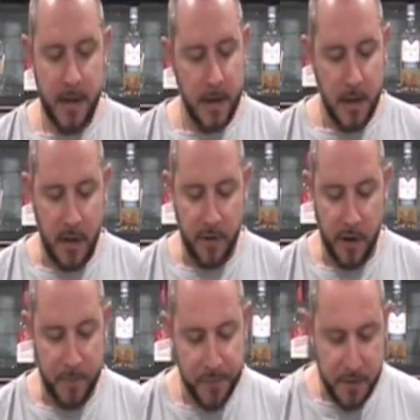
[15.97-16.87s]
I've
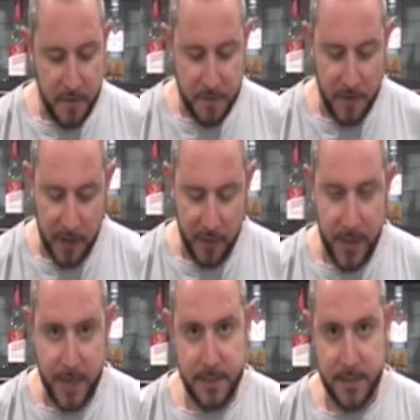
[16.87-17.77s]
got 5
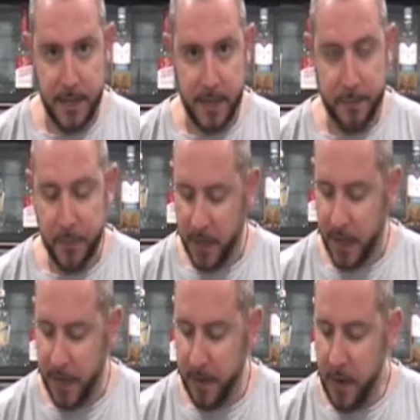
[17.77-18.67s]
glasses here,
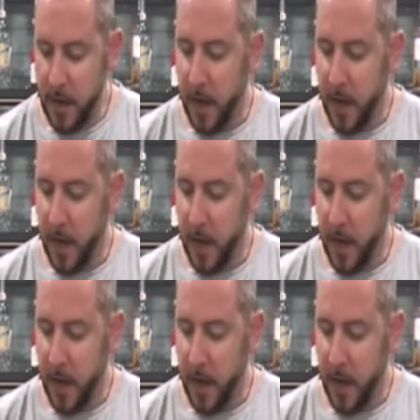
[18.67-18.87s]
okay?